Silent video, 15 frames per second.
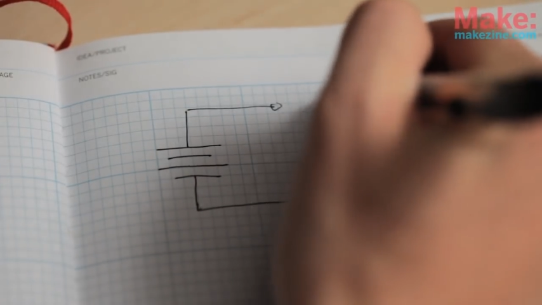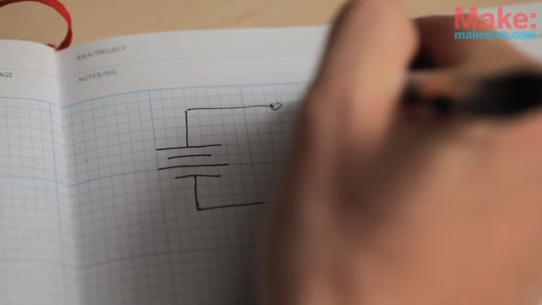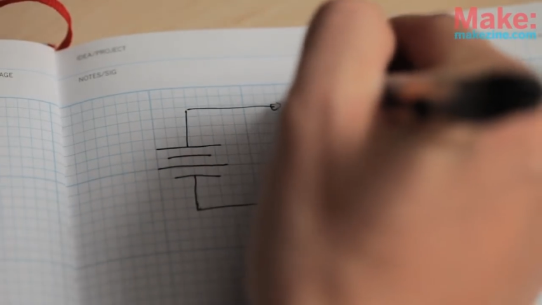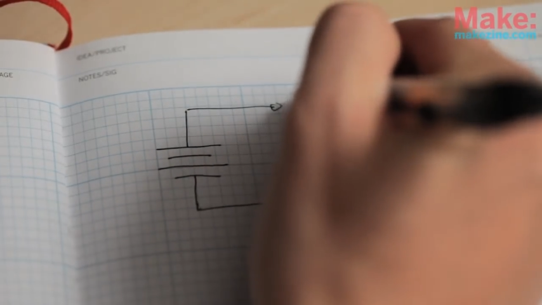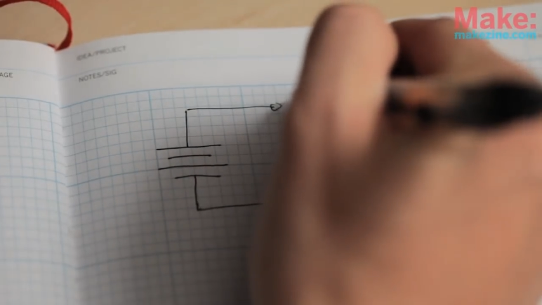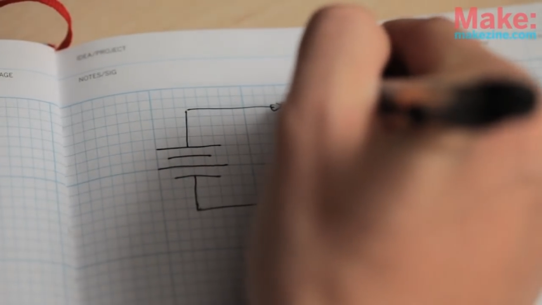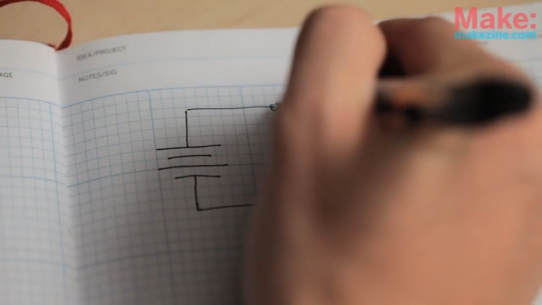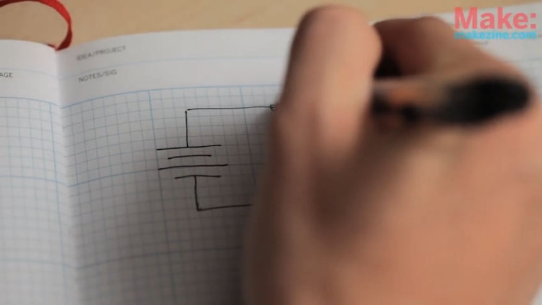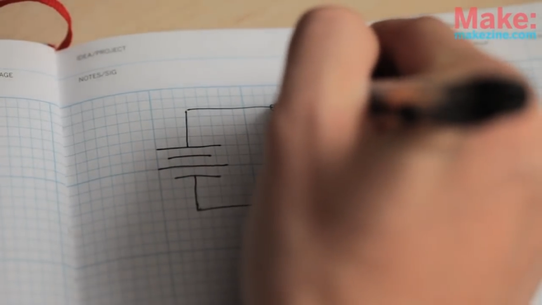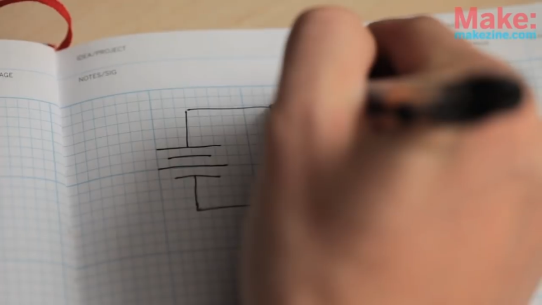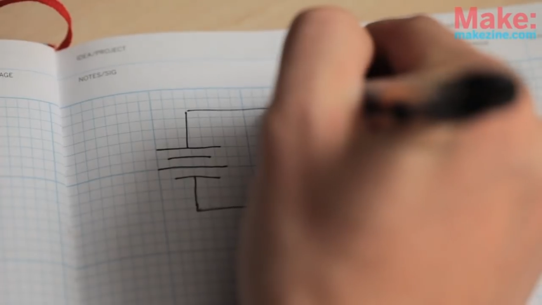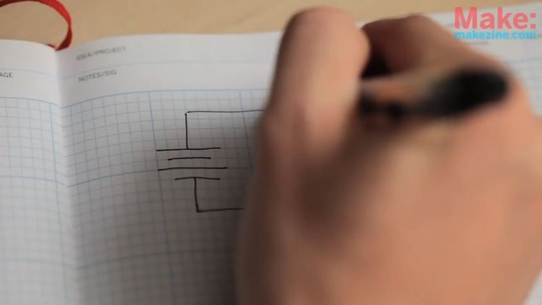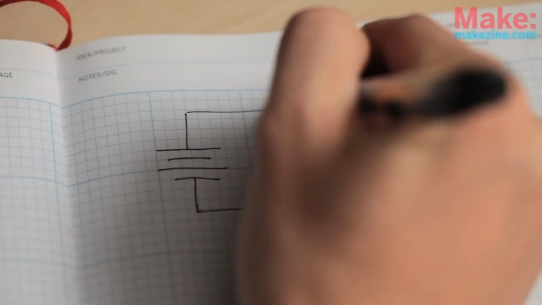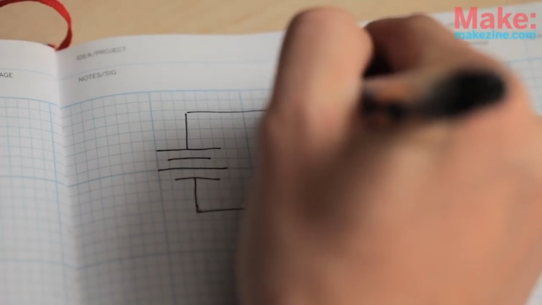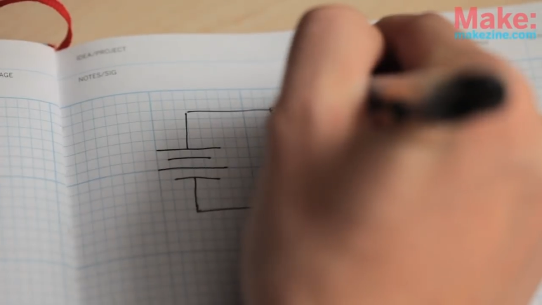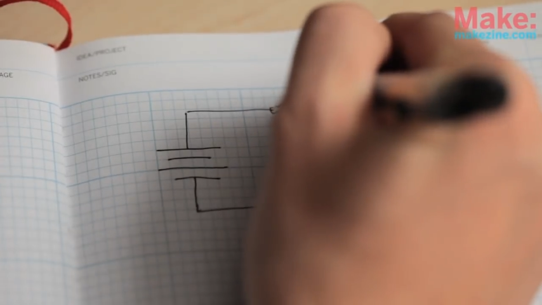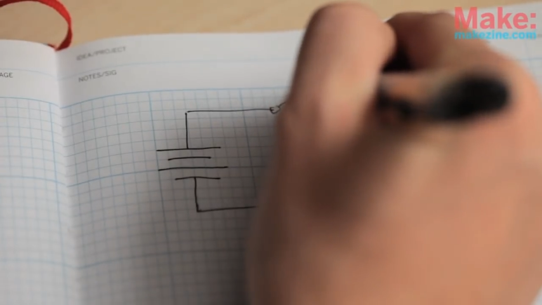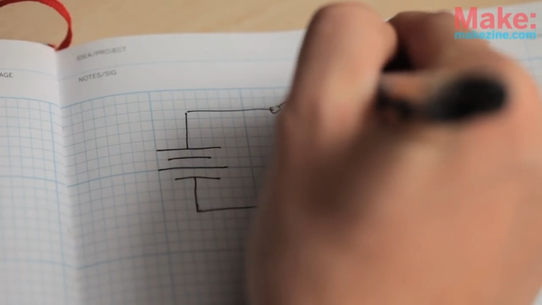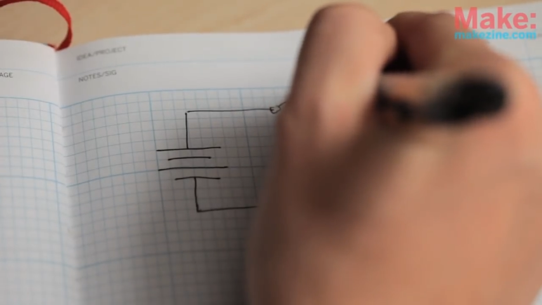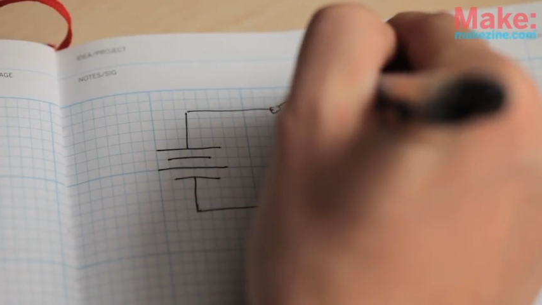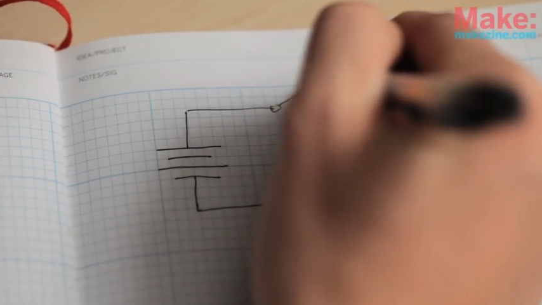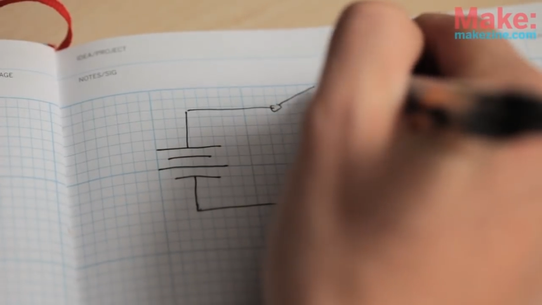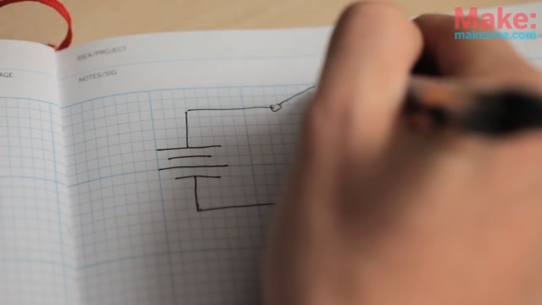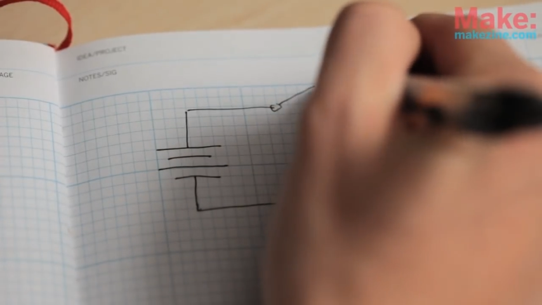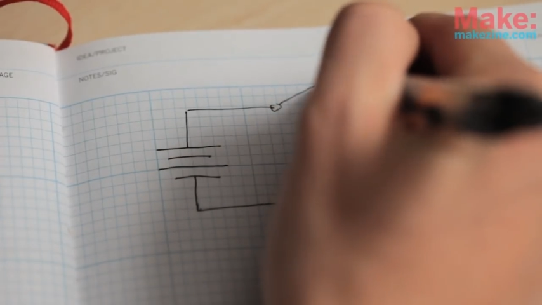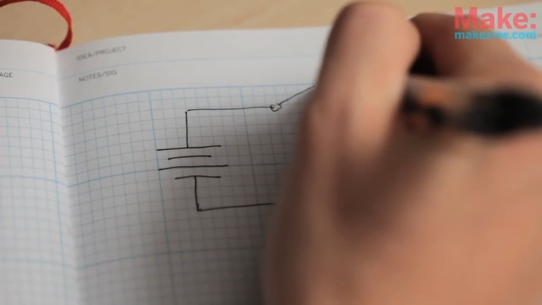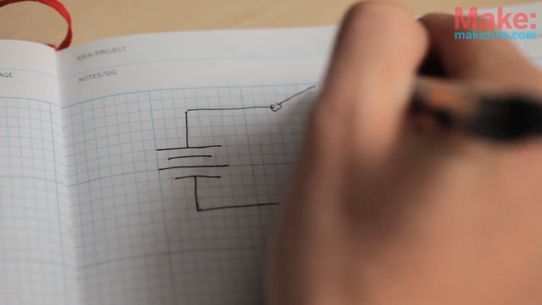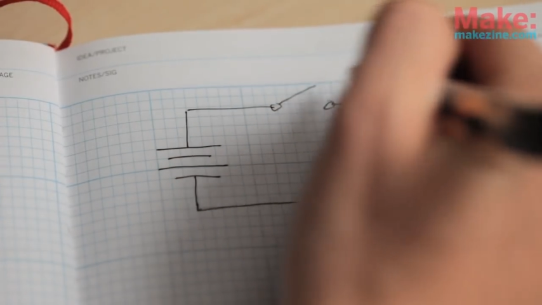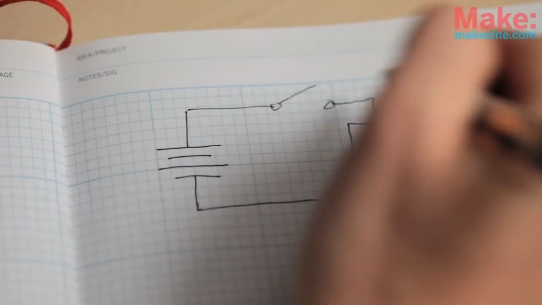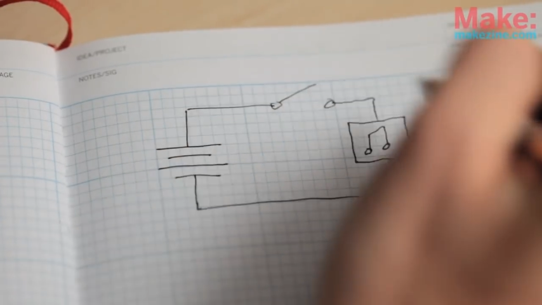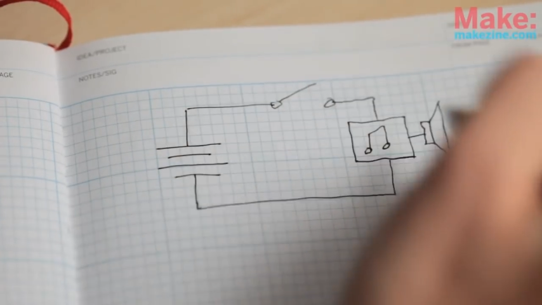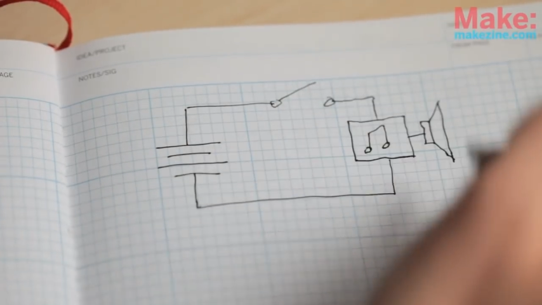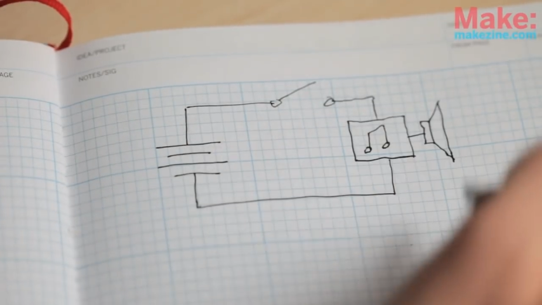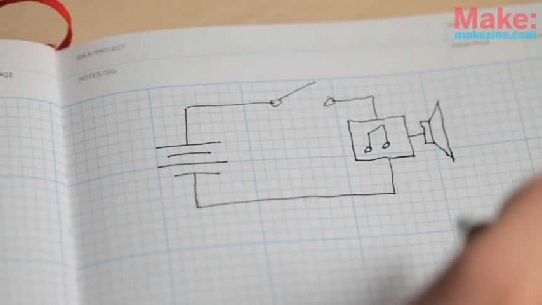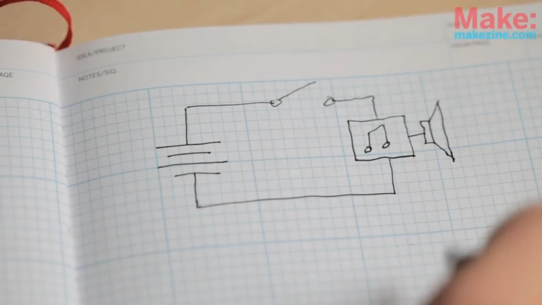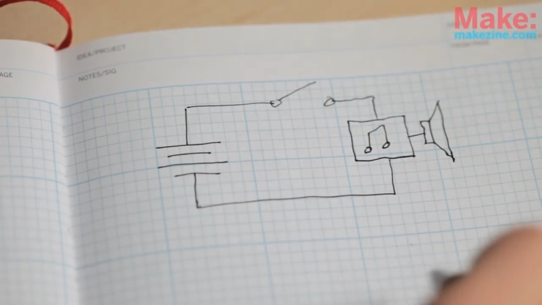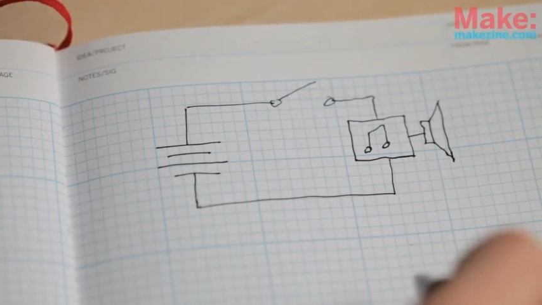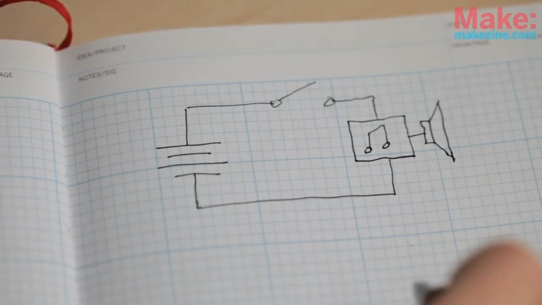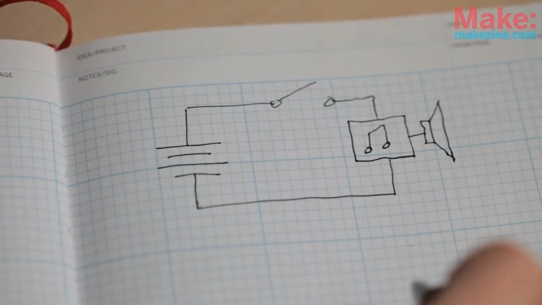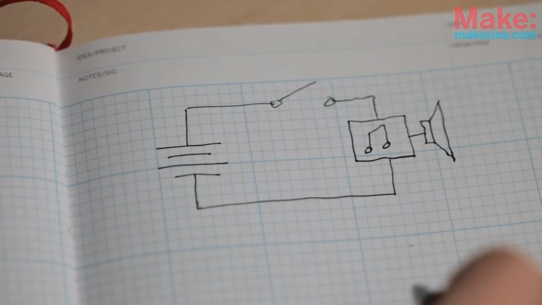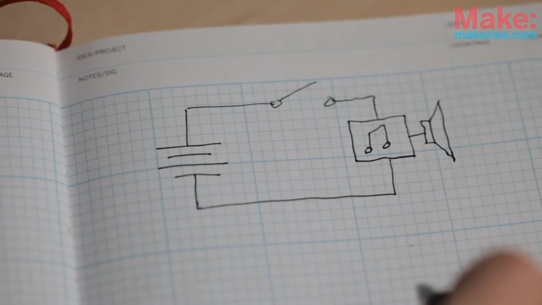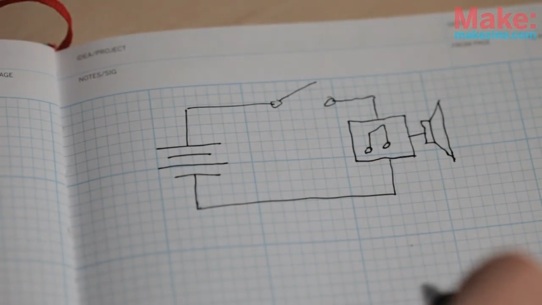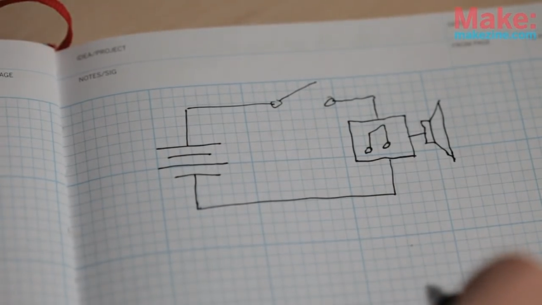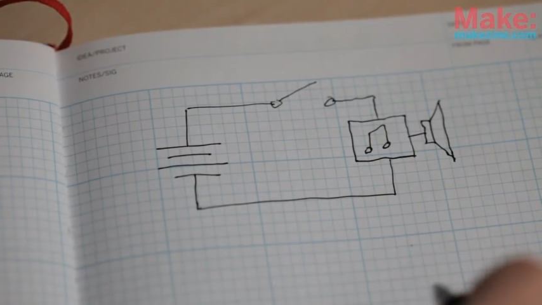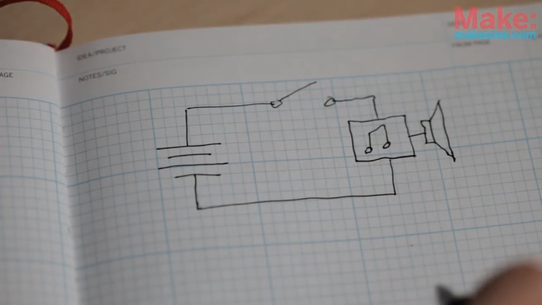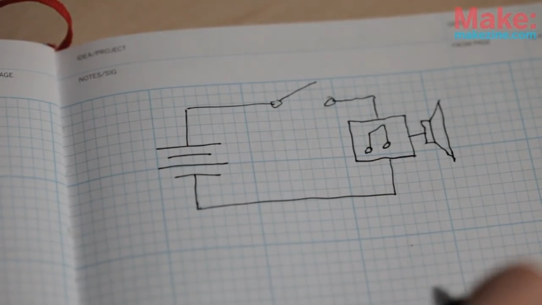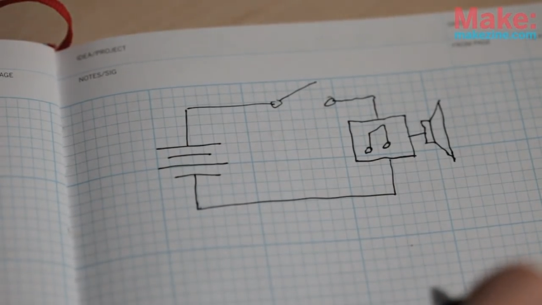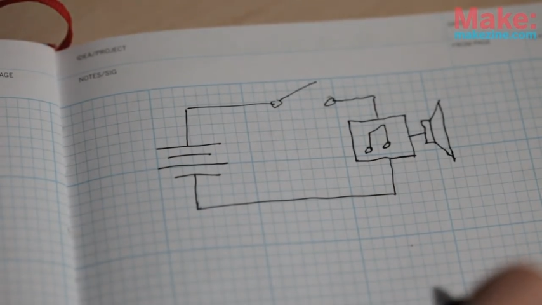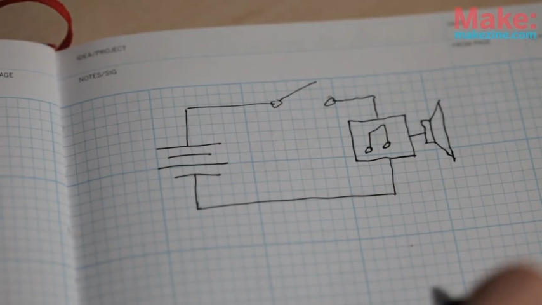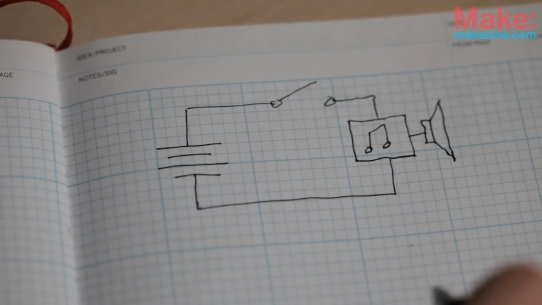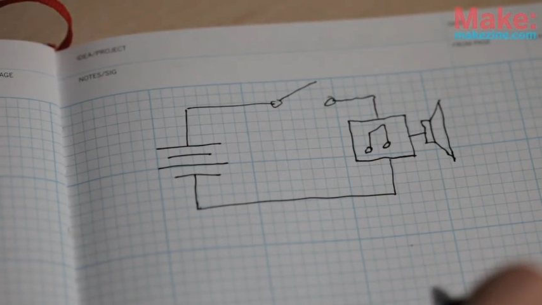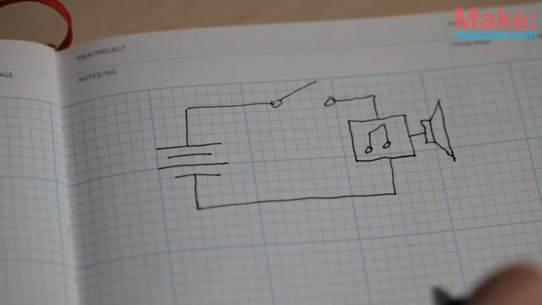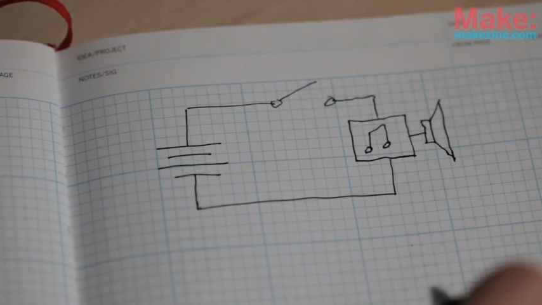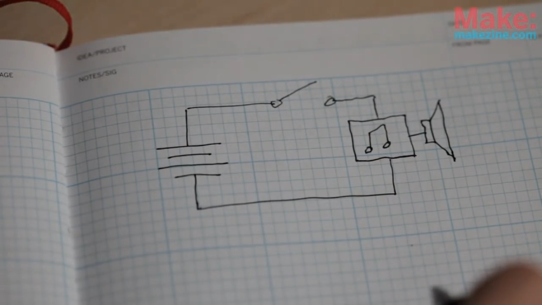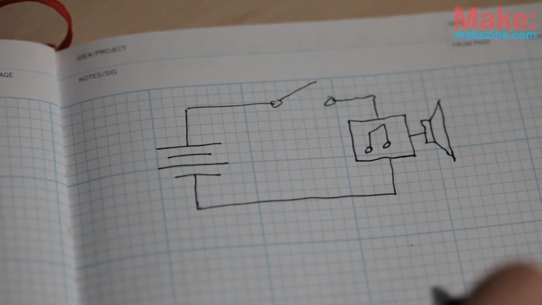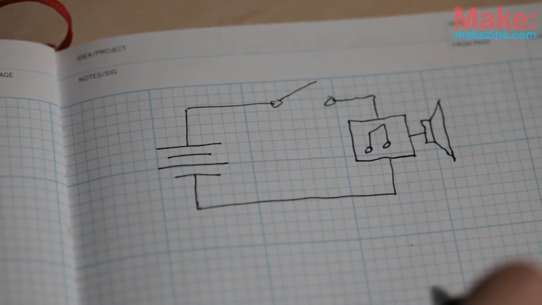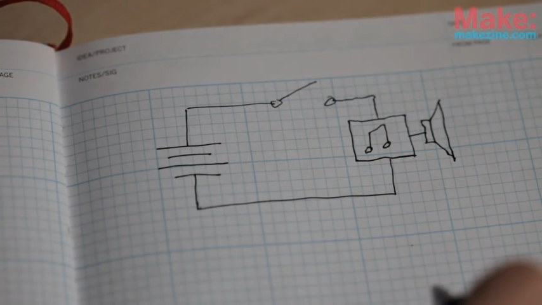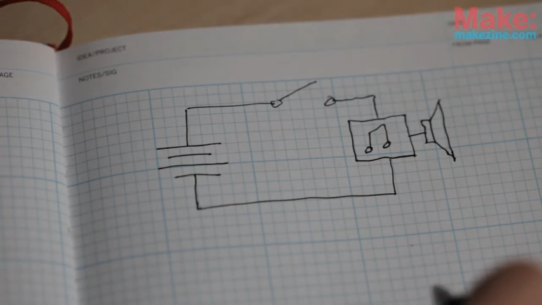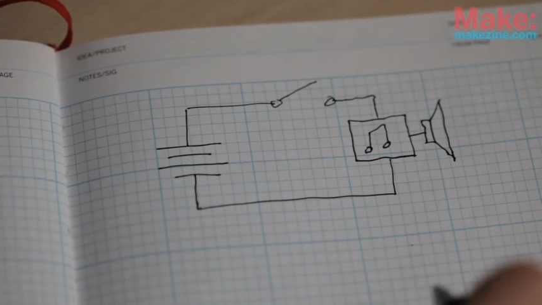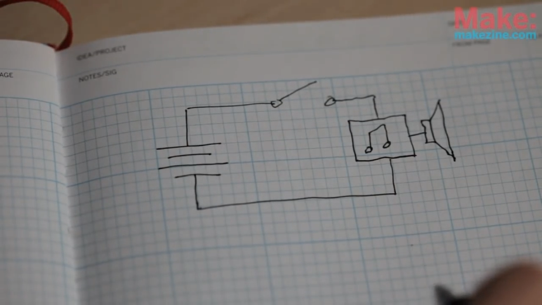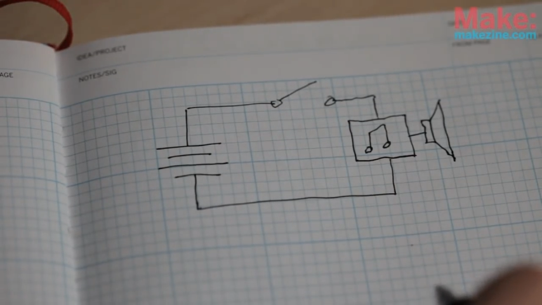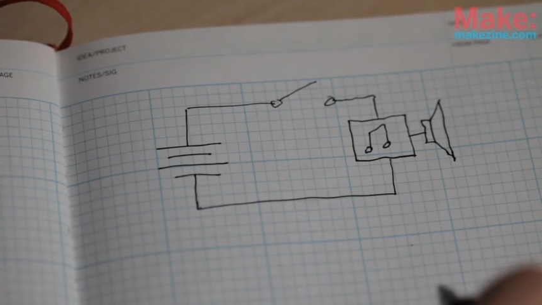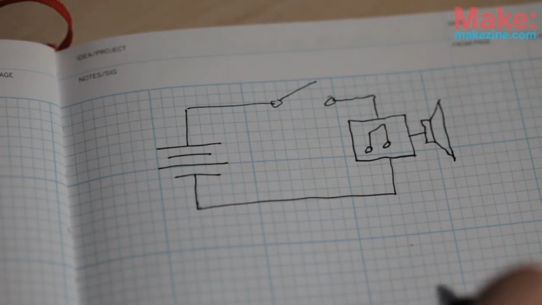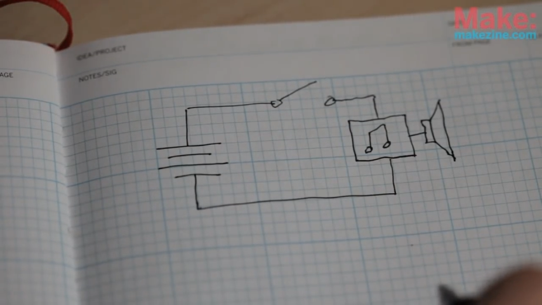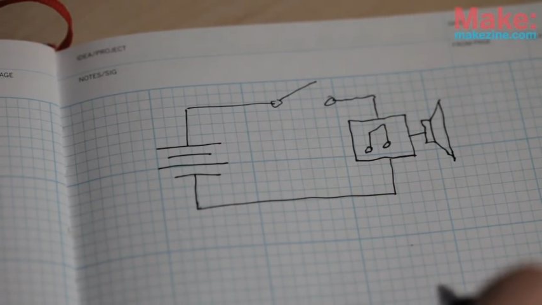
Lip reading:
[unreadable: no face in view]